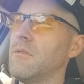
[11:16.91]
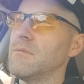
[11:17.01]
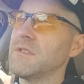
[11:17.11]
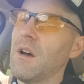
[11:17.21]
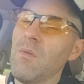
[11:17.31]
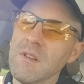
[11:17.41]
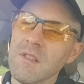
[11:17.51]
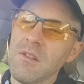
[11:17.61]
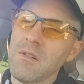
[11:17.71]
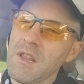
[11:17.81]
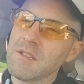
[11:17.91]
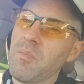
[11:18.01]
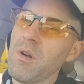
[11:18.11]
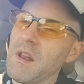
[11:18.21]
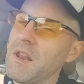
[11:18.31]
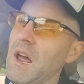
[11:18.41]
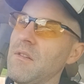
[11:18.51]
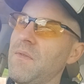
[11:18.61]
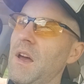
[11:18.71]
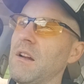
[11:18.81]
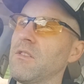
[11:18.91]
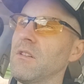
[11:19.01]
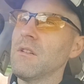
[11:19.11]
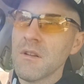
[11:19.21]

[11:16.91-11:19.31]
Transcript: So I was a little disappointed in that factor.